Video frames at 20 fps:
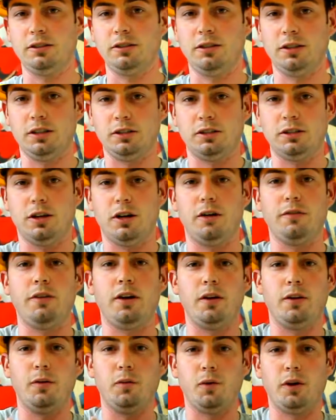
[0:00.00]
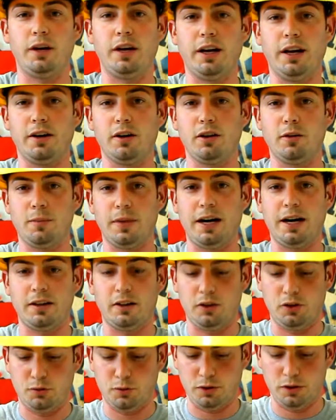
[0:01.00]
itself and then 1 hand on the back of
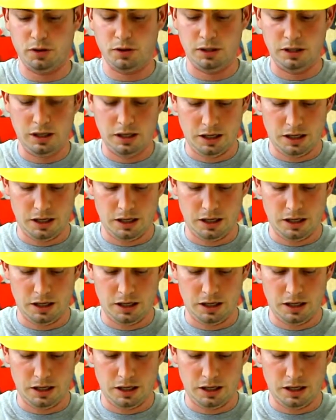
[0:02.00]
the drill.